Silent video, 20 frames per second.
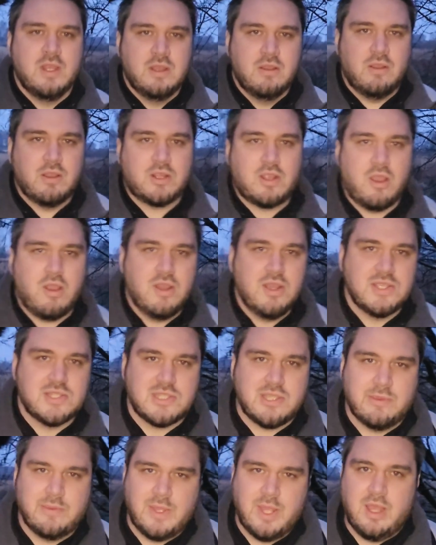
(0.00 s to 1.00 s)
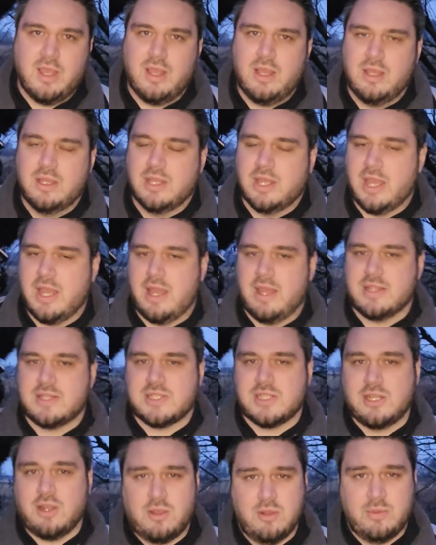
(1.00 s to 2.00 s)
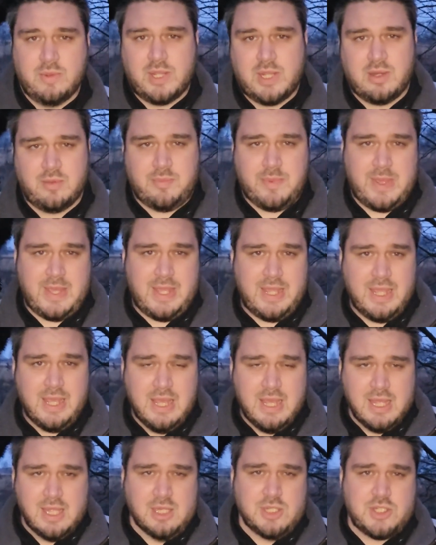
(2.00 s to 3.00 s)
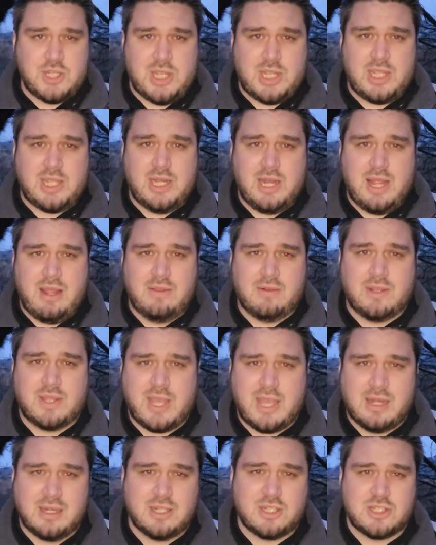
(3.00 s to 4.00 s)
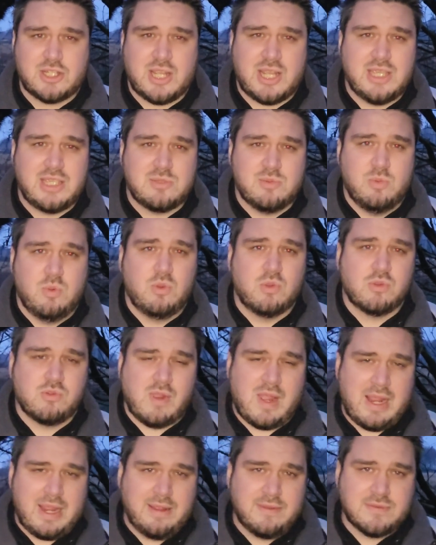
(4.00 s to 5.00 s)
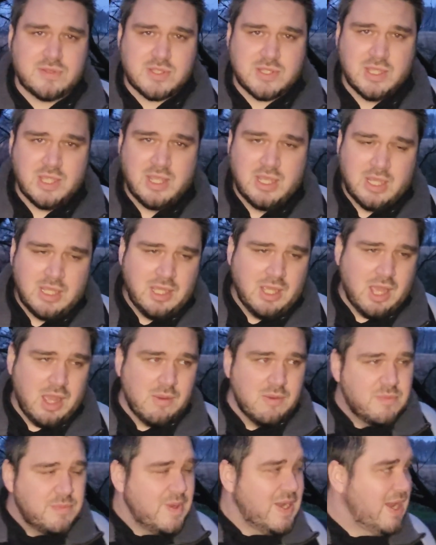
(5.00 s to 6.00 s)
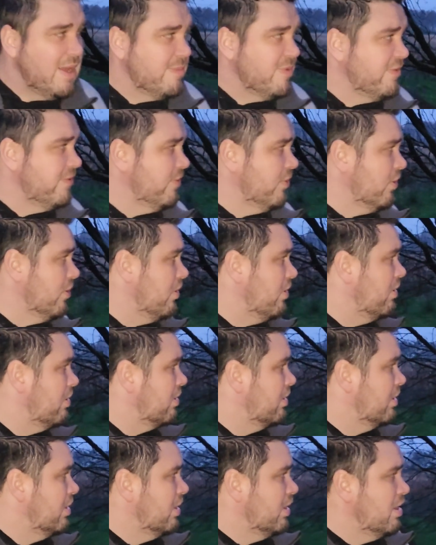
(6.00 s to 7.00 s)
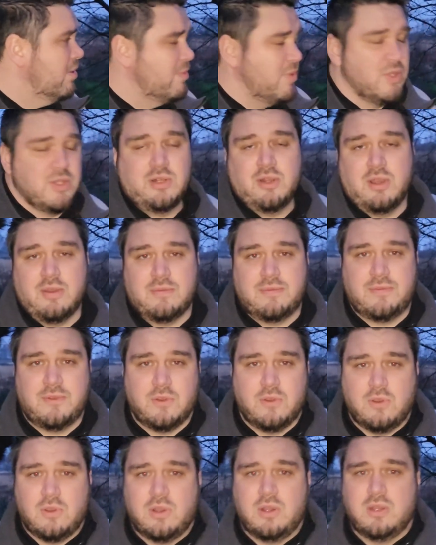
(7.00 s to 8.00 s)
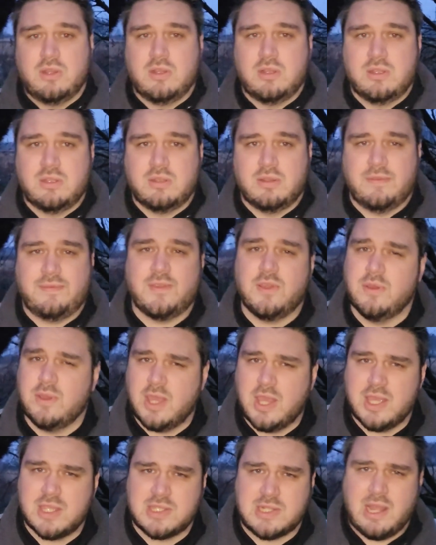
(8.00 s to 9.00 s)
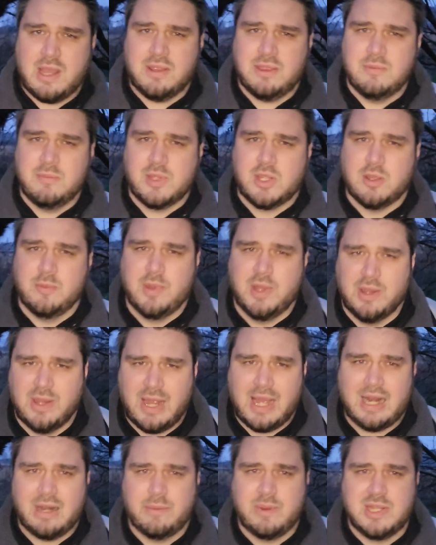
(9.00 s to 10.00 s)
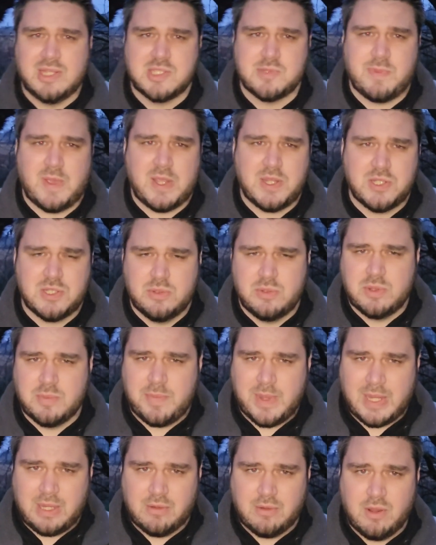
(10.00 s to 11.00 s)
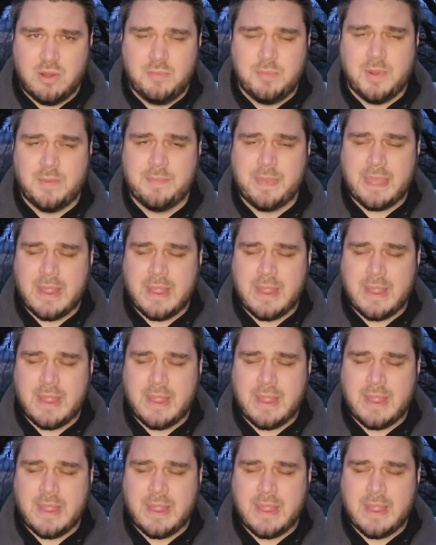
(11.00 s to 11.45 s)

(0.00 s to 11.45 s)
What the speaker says: Hi guys, here we are. Tonight we're going to be checking out the Cannock Chase war graves. We've been here before, but not for a few years now. I think we come here at Halloween special with a big group.